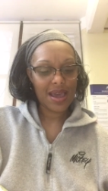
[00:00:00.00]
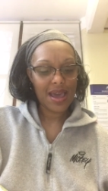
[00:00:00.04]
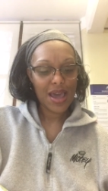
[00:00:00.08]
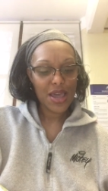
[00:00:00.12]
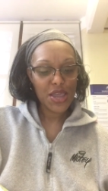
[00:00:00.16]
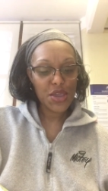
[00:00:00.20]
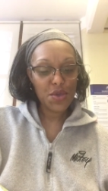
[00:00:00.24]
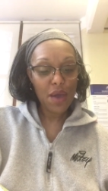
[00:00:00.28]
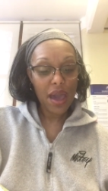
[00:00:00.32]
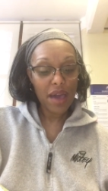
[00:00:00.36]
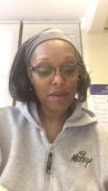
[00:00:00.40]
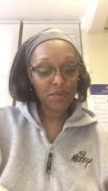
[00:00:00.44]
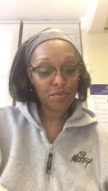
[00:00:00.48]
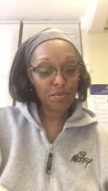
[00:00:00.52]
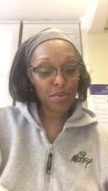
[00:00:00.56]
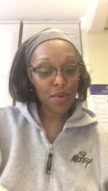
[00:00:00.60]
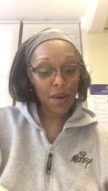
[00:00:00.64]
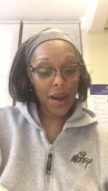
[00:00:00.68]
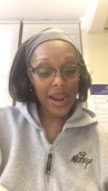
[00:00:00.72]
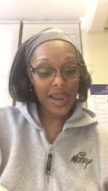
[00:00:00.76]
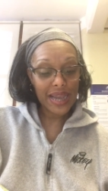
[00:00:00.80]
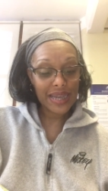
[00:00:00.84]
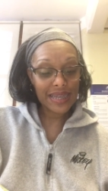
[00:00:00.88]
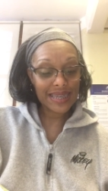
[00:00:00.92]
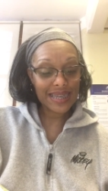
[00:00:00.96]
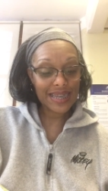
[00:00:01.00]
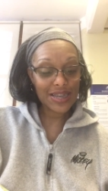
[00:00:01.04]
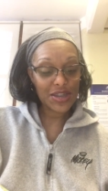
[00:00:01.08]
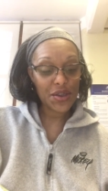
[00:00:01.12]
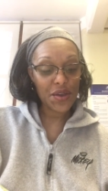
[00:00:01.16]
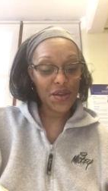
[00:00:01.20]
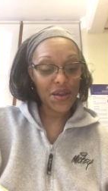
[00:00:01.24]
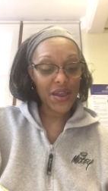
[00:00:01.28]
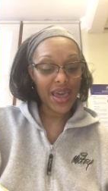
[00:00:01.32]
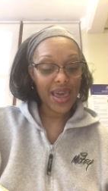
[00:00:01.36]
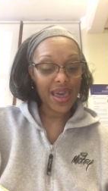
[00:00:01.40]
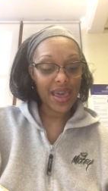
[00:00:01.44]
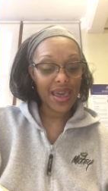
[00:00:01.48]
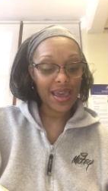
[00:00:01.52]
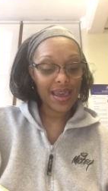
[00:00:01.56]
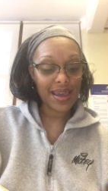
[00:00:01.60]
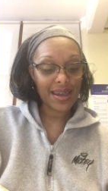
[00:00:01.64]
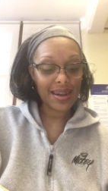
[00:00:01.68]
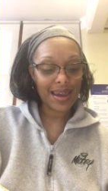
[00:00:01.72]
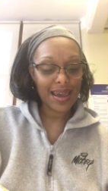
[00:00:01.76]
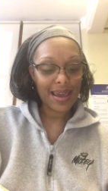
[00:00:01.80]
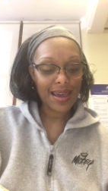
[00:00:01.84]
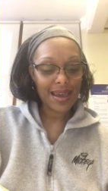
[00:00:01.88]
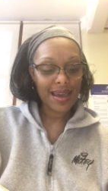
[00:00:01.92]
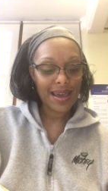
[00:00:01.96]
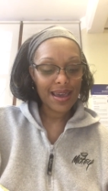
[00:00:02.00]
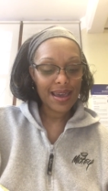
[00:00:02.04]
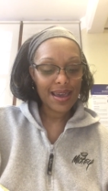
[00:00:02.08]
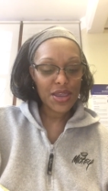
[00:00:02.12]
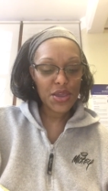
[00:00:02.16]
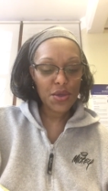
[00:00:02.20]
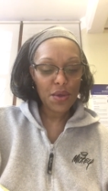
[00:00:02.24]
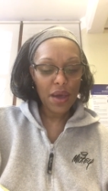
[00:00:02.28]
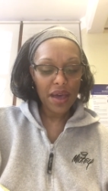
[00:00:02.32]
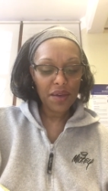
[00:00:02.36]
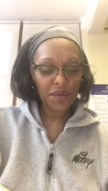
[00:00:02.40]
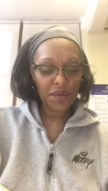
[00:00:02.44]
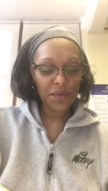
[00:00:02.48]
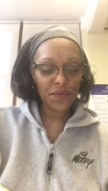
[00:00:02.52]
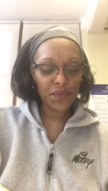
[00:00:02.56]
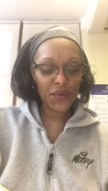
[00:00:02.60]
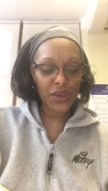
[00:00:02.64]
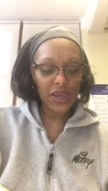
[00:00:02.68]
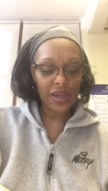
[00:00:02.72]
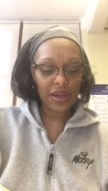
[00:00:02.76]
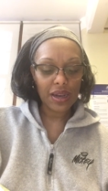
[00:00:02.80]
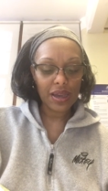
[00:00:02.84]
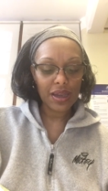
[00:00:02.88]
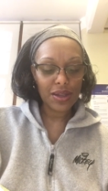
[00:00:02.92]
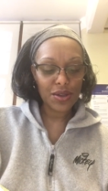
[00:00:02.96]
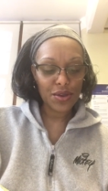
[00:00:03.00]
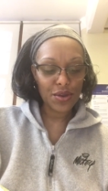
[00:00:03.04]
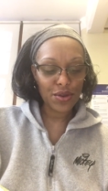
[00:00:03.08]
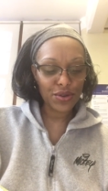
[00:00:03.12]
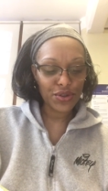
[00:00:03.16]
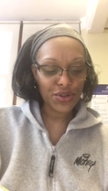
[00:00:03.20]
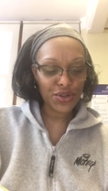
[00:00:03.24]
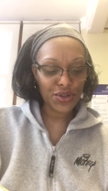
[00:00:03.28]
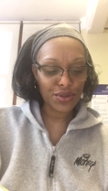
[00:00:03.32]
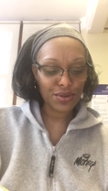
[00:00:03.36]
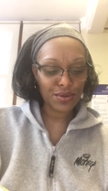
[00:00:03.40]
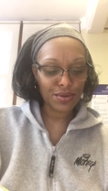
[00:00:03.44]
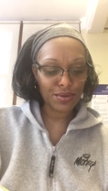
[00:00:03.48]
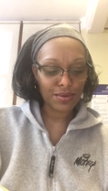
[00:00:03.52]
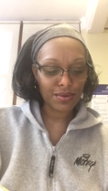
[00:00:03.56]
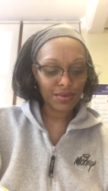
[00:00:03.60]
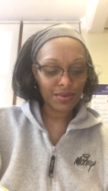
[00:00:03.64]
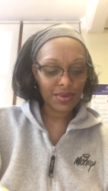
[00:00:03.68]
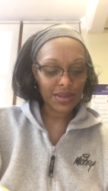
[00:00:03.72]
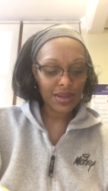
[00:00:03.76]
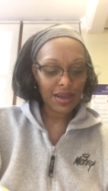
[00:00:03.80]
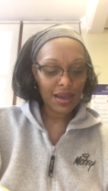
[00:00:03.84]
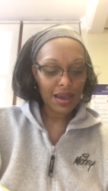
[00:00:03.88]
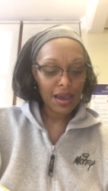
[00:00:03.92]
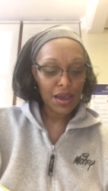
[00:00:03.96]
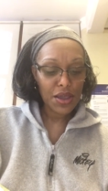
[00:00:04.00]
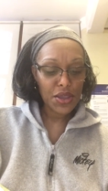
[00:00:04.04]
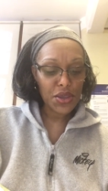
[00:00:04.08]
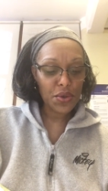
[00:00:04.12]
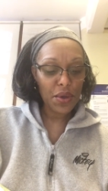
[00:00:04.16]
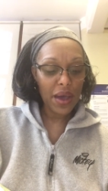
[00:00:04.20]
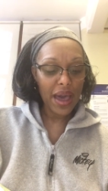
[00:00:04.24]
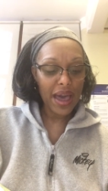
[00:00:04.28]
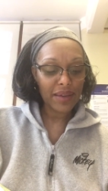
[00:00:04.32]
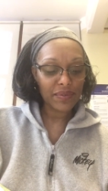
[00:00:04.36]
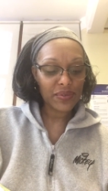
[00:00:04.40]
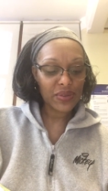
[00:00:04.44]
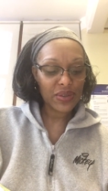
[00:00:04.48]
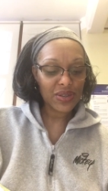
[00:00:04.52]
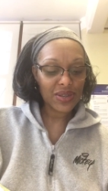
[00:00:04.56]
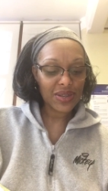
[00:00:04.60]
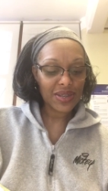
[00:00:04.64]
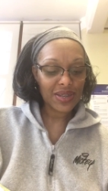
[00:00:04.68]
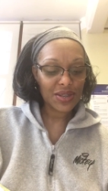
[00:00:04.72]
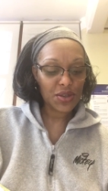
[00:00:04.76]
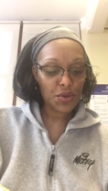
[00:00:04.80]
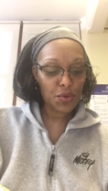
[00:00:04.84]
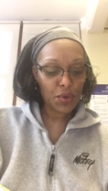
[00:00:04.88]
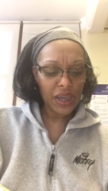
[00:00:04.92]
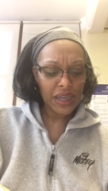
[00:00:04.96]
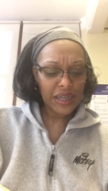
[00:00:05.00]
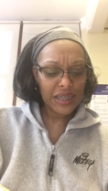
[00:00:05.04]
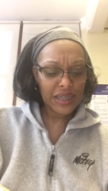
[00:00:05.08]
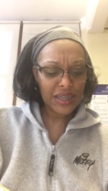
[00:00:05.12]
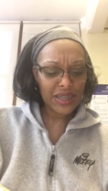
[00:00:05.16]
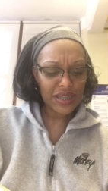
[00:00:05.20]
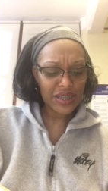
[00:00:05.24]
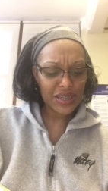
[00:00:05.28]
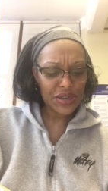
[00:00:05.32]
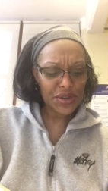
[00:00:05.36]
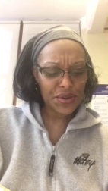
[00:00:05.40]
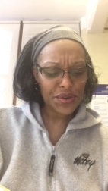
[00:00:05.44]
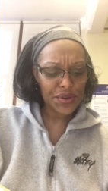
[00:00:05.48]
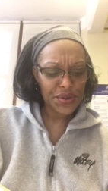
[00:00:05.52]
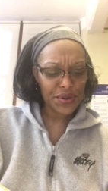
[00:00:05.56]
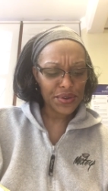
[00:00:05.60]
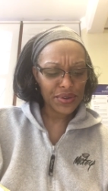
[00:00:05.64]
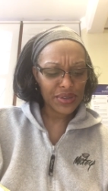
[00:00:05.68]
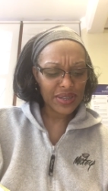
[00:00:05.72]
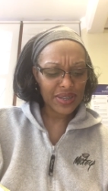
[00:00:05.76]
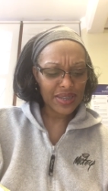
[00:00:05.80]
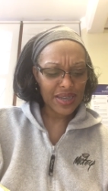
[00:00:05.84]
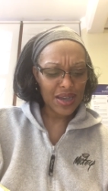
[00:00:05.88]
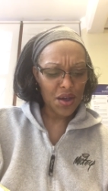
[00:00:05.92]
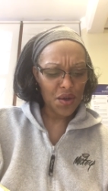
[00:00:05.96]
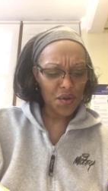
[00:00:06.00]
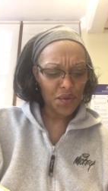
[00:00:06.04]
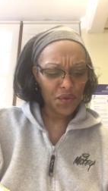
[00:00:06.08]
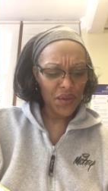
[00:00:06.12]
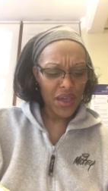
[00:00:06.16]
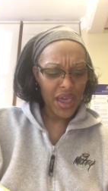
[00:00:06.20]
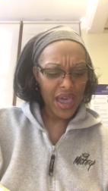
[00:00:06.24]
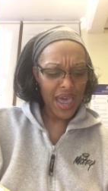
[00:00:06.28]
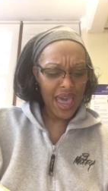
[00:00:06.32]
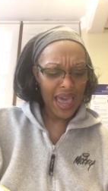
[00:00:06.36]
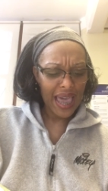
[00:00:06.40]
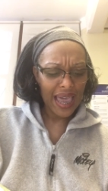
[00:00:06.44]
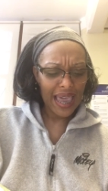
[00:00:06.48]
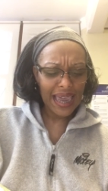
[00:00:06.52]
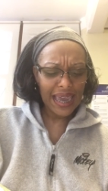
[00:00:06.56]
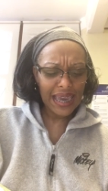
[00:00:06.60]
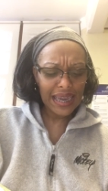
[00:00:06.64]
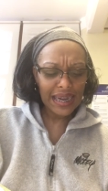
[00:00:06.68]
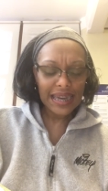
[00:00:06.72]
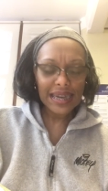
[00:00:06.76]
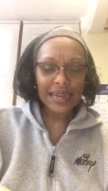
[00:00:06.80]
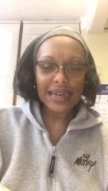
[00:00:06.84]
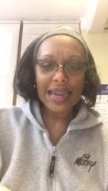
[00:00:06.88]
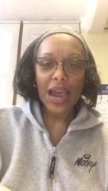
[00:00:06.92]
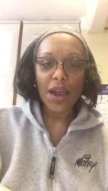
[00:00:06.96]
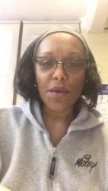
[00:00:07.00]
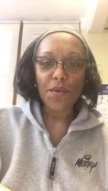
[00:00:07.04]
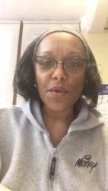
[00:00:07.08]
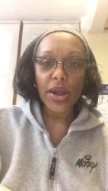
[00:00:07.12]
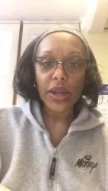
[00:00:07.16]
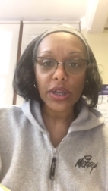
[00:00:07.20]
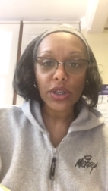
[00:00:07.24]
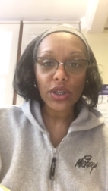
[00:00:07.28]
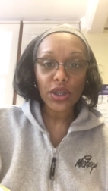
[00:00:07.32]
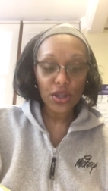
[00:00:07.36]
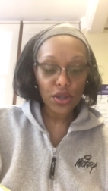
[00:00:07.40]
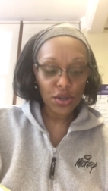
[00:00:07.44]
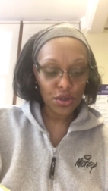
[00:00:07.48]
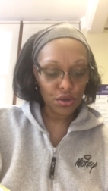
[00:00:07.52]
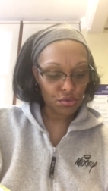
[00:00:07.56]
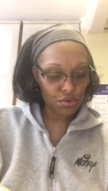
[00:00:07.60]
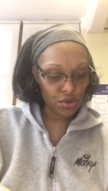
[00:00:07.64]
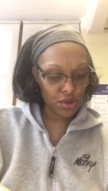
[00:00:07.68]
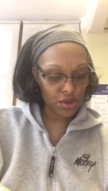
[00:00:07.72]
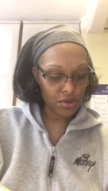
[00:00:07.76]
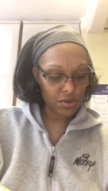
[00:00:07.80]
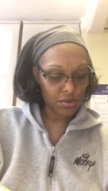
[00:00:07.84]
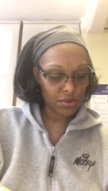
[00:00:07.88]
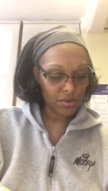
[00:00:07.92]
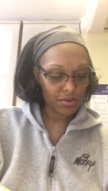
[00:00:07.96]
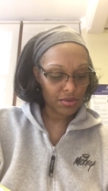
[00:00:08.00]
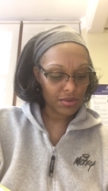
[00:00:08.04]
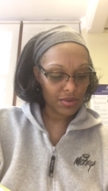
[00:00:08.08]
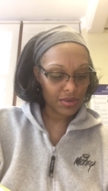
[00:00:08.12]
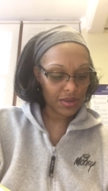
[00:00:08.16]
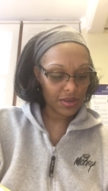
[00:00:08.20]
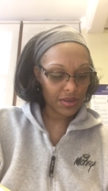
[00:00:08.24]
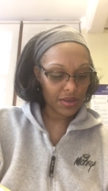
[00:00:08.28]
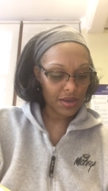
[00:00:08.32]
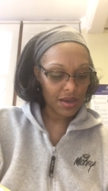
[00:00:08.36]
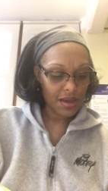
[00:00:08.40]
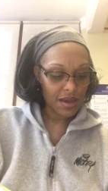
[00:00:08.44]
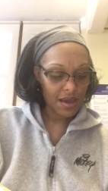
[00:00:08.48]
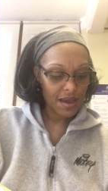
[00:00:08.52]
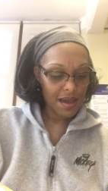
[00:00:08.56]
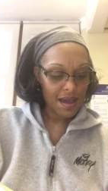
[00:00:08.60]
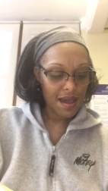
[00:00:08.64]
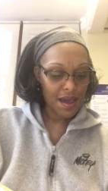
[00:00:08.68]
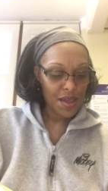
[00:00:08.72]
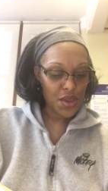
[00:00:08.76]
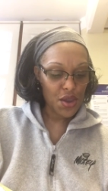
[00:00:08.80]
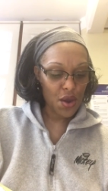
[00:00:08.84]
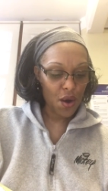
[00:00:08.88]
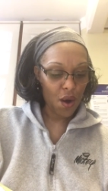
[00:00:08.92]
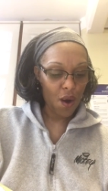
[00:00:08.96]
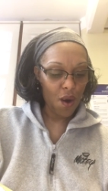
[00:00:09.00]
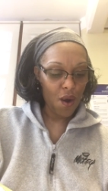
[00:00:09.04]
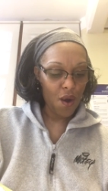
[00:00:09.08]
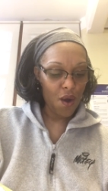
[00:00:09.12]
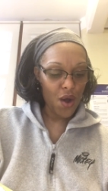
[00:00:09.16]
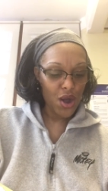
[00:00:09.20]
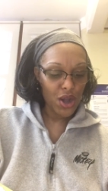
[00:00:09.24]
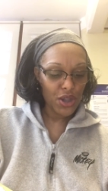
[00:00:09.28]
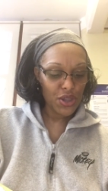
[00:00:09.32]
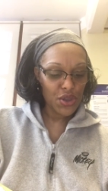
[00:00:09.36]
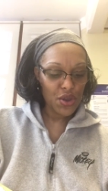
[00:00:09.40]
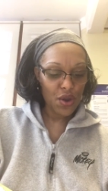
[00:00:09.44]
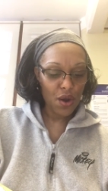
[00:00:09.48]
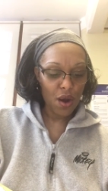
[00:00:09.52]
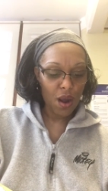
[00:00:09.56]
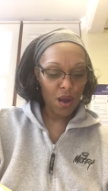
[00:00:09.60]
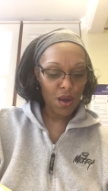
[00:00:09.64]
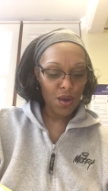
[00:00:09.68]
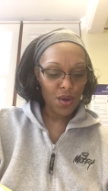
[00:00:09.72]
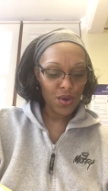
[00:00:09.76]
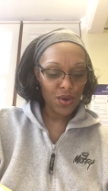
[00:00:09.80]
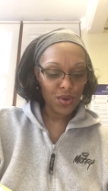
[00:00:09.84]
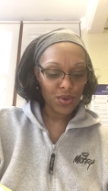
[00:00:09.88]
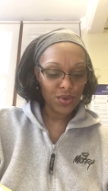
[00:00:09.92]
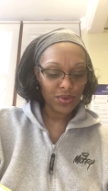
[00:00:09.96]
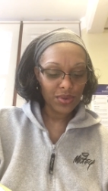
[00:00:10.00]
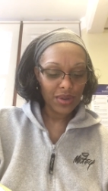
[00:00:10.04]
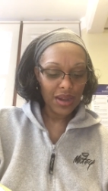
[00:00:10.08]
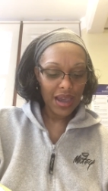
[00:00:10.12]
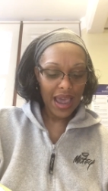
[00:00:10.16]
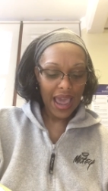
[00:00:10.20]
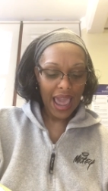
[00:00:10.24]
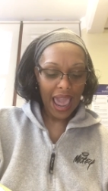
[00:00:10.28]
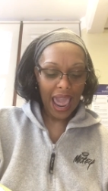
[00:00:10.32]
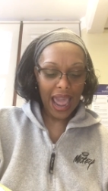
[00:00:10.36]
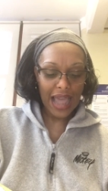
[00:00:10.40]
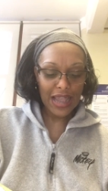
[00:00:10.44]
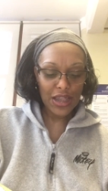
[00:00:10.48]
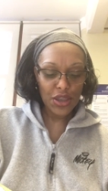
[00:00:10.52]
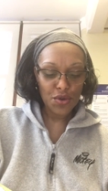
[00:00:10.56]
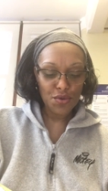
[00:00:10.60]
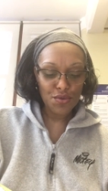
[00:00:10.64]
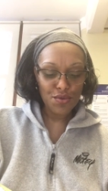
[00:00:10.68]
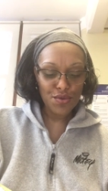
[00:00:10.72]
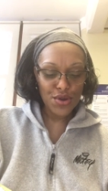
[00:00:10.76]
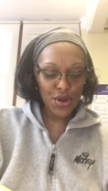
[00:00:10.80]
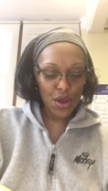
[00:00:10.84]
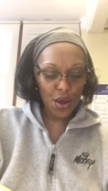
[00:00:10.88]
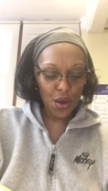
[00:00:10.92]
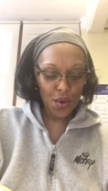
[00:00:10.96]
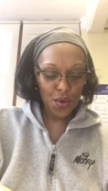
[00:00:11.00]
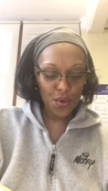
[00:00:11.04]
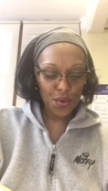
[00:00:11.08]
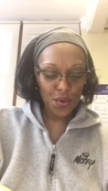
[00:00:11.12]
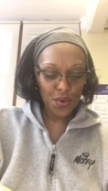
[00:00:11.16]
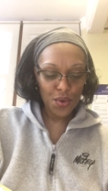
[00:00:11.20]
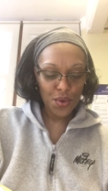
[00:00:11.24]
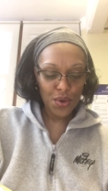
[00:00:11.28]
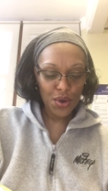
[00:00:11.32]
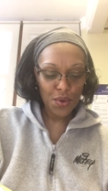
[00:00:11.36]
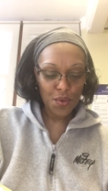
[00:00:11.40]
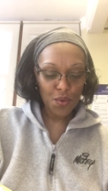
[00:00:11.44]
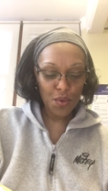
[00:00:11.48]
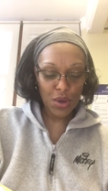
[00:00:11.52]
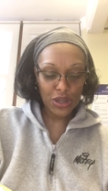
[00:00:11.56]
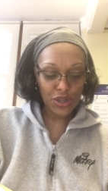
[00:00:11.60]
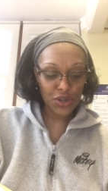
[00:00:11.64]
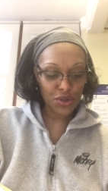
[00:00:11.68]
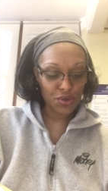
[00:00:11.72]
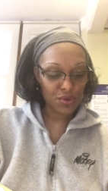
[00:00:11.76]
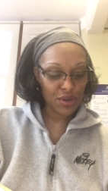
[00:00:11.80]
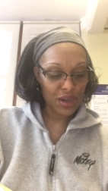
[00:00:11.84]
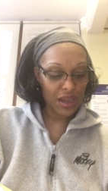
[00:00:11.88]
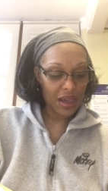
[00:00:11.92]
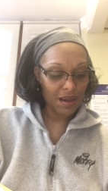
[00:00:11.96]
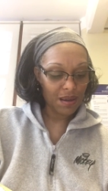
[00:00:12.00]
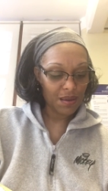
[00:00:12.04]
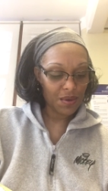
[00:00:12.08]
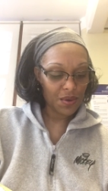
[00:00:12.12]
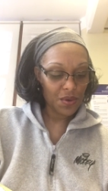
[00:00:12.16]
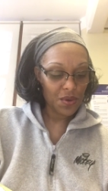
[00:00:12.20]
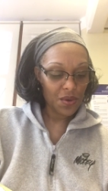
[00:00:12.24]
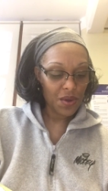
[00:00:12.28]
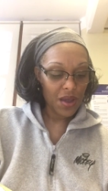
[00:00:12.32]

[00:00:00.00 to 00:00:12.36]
You have brains in your head. You have feet in your shoes. You, have, you can steer yourself any direction you choose. You're on your own and you know what you know.